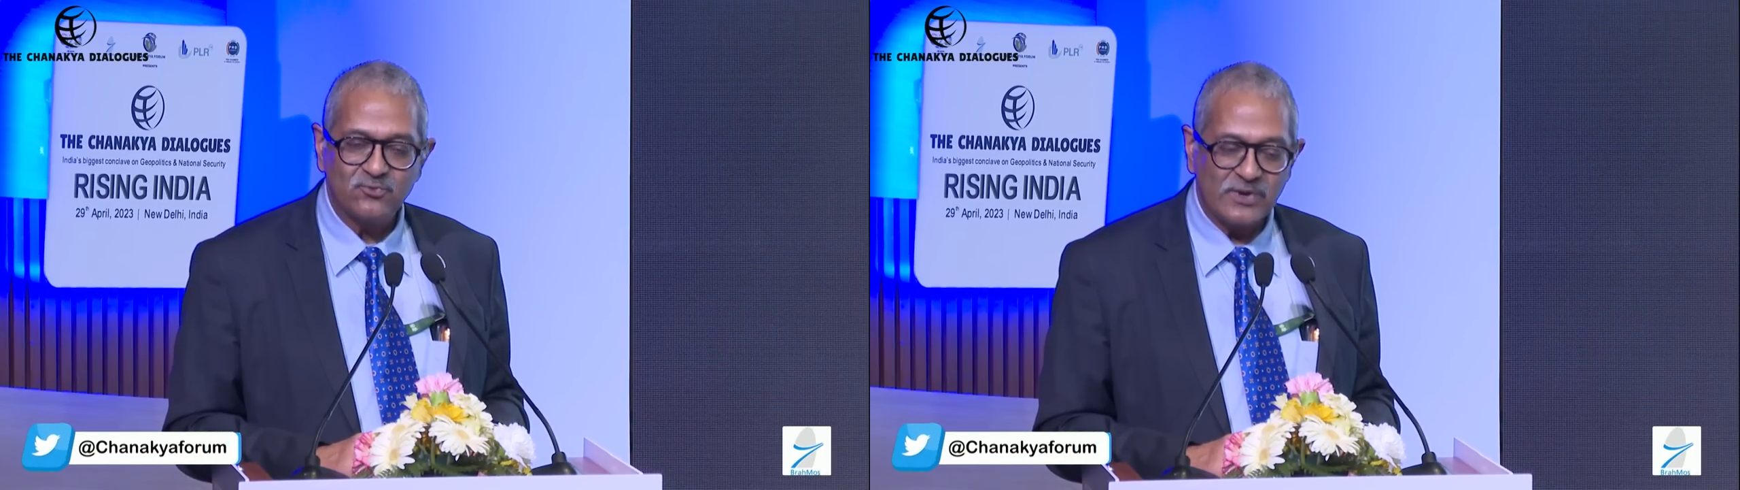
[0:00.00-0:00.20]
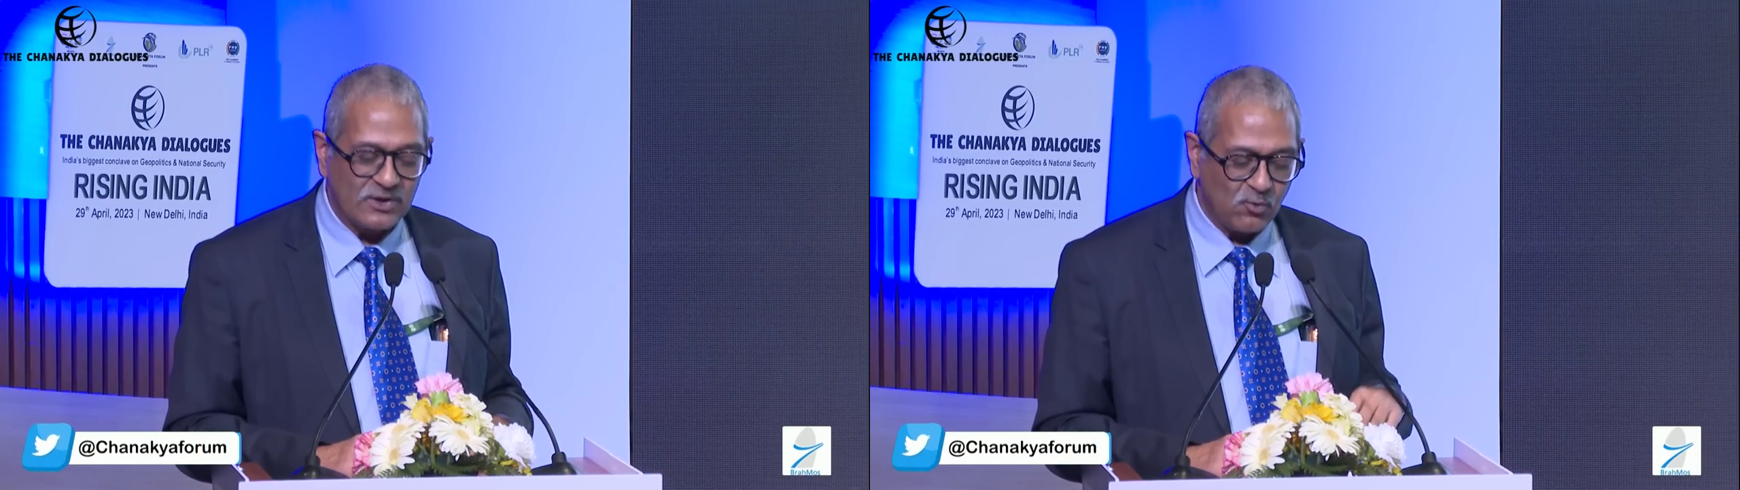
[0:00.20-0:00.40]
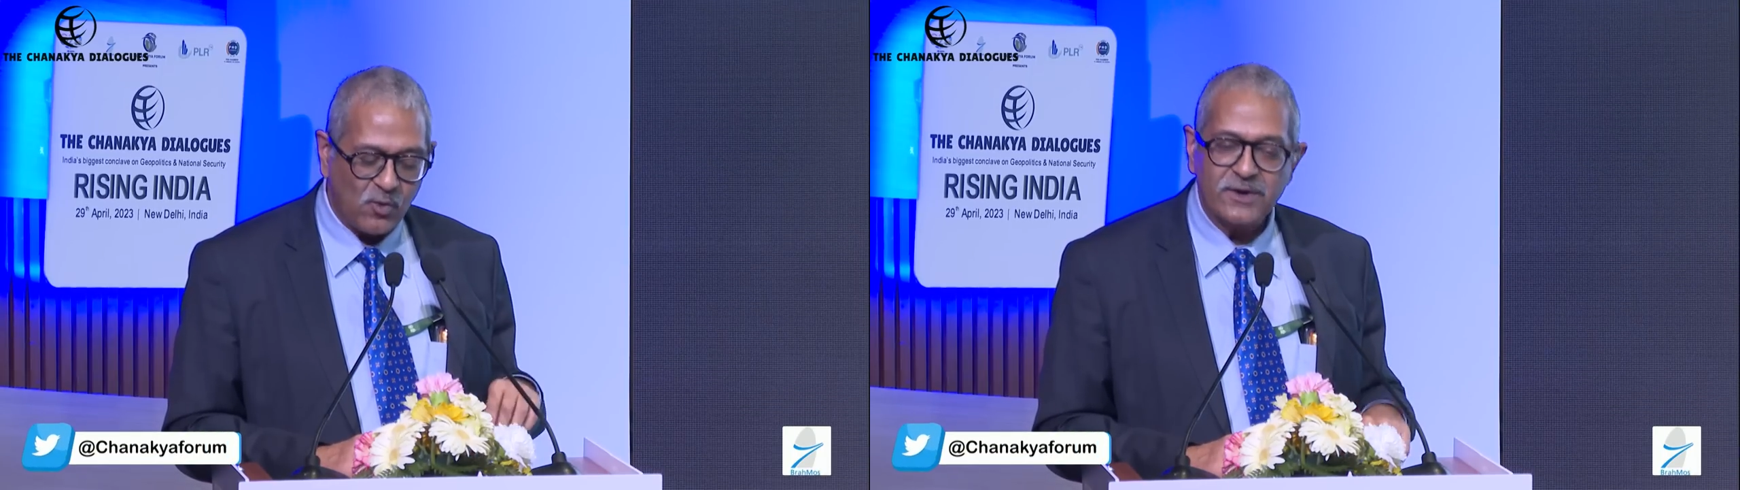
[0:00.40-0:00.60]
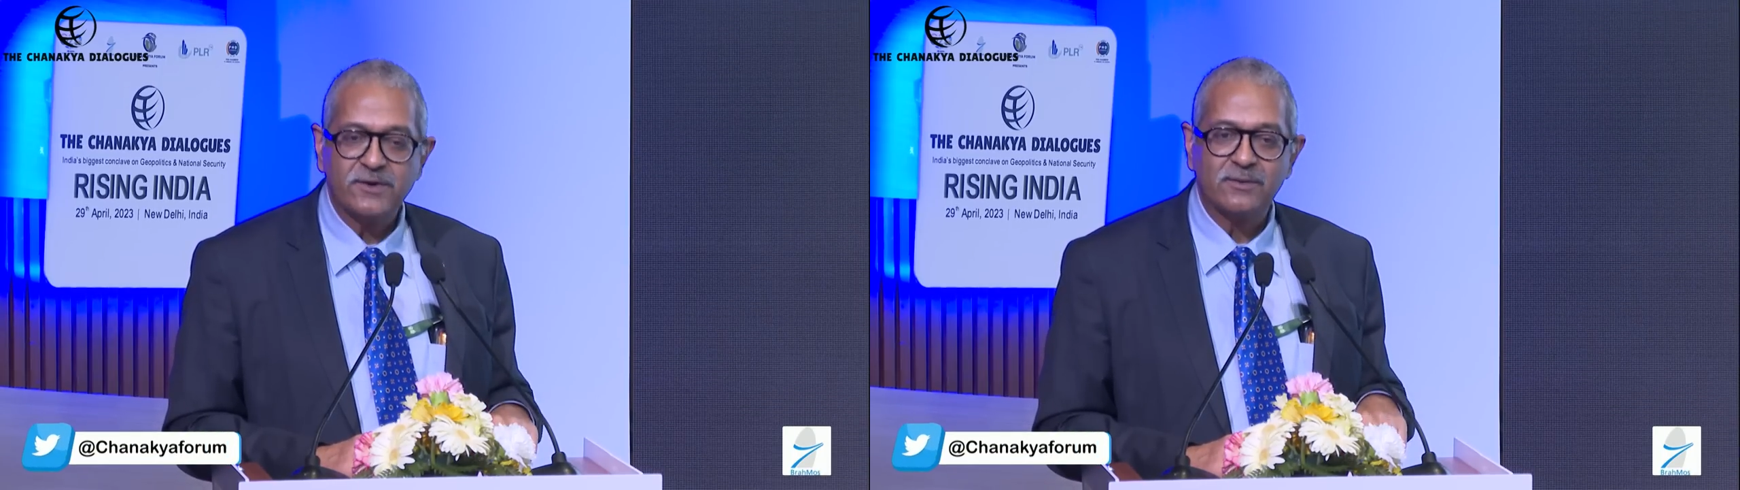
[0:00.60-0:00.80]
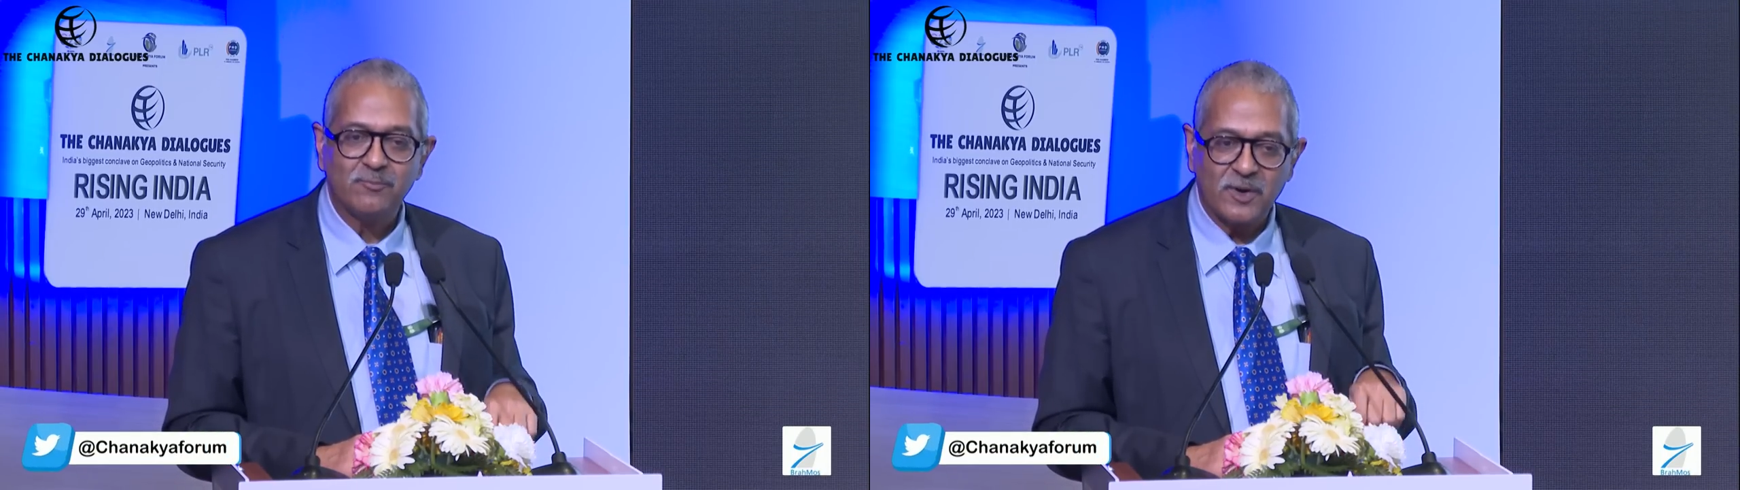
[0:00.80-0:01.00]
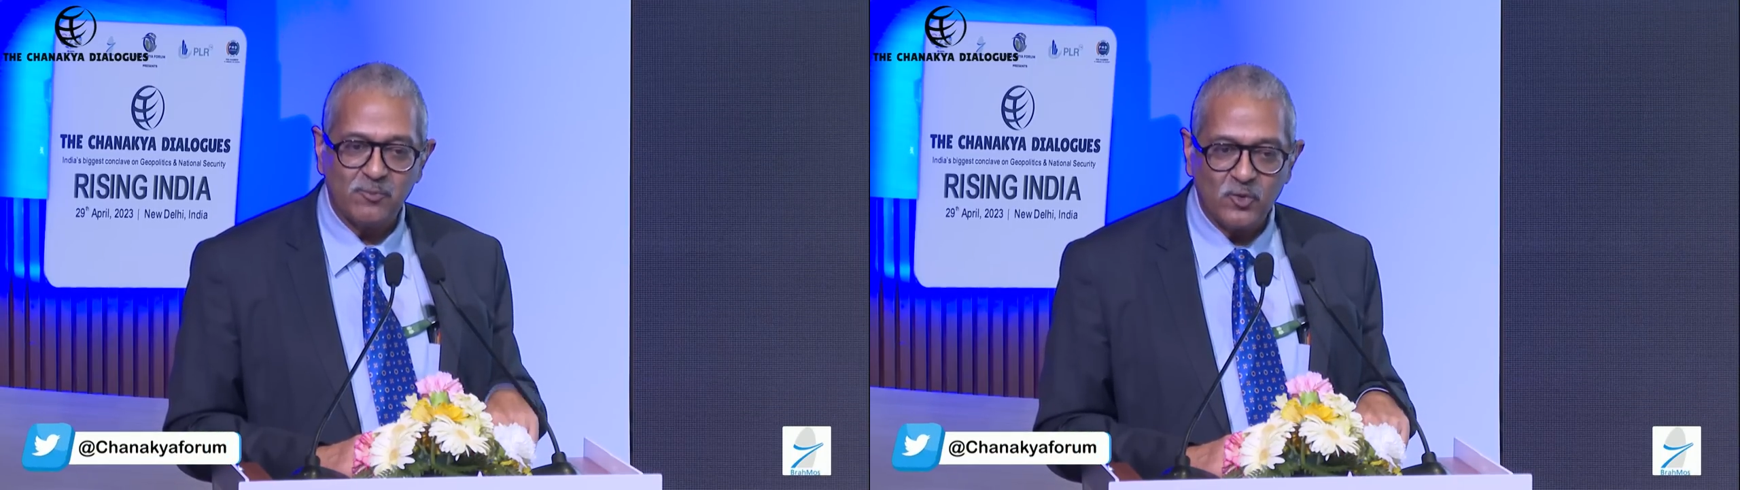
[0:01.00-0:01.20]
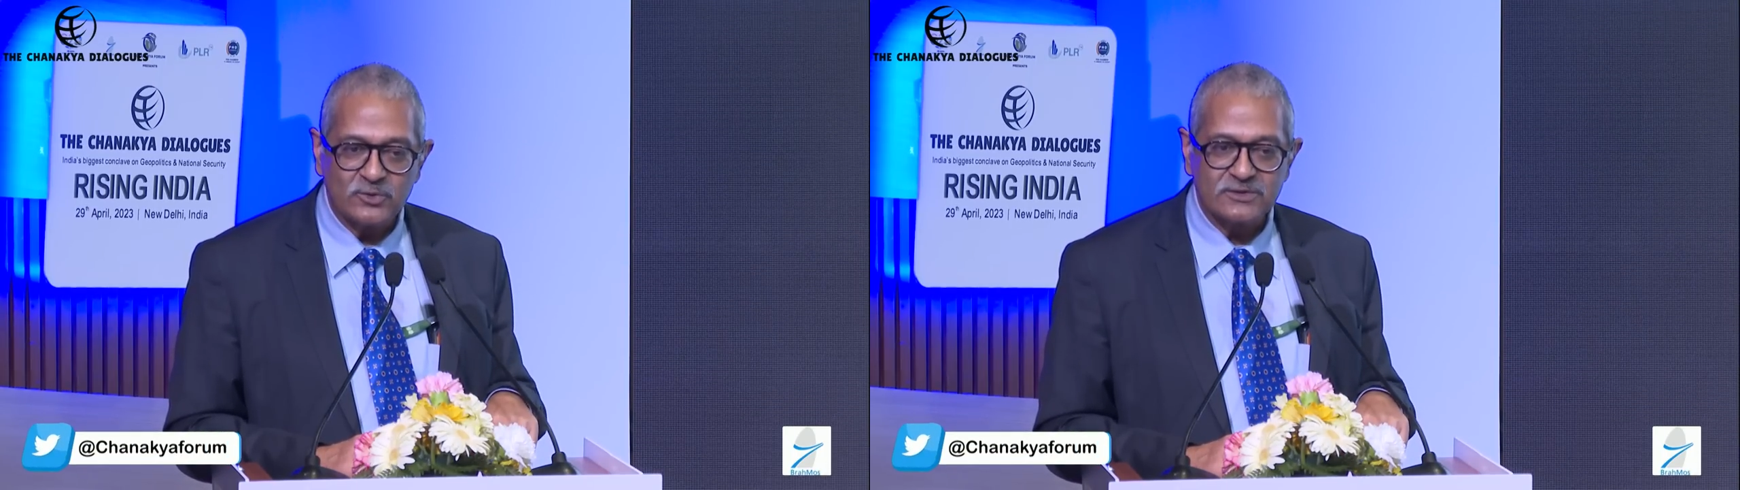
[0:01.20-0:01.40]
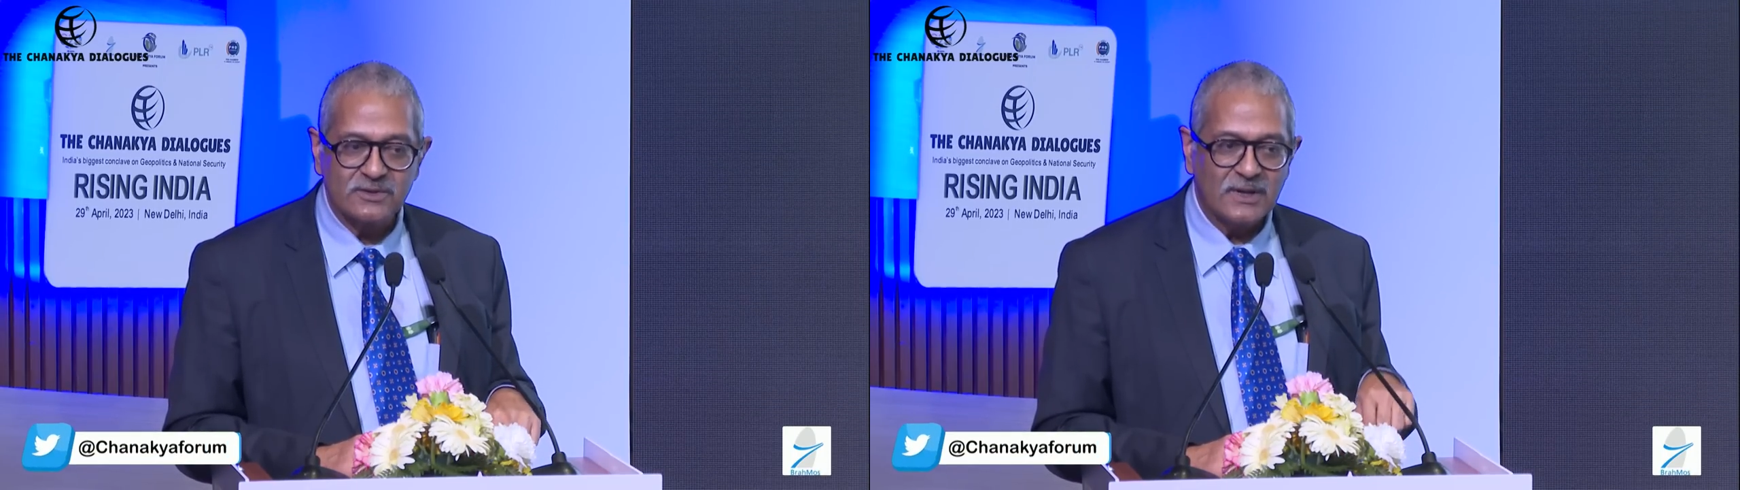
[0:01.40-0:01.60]
we want
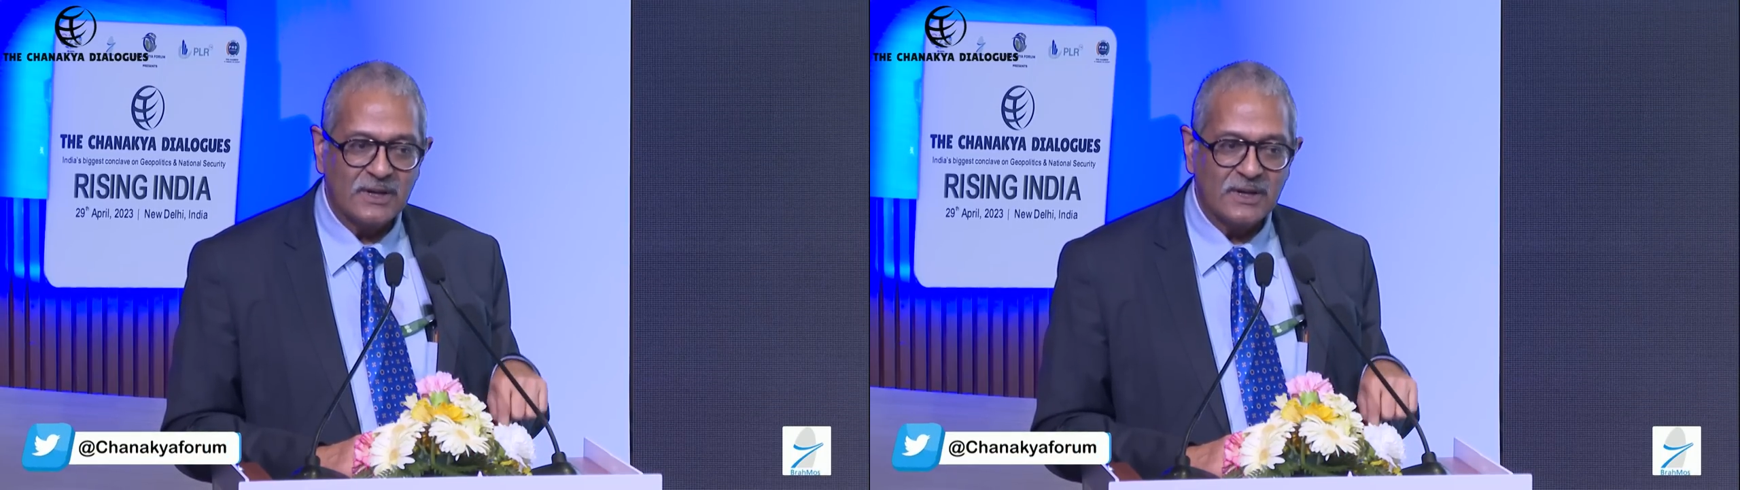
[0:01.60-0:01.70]
BrahMos